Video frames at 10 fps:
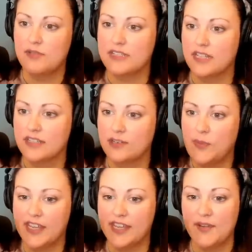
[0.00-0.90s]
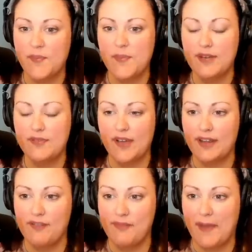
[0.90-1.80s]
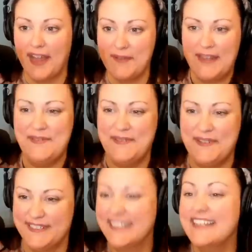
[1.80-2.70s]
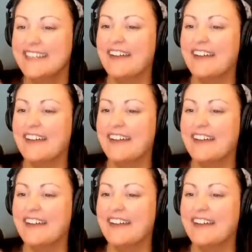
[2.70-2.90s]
I was a little bit made fun of by people.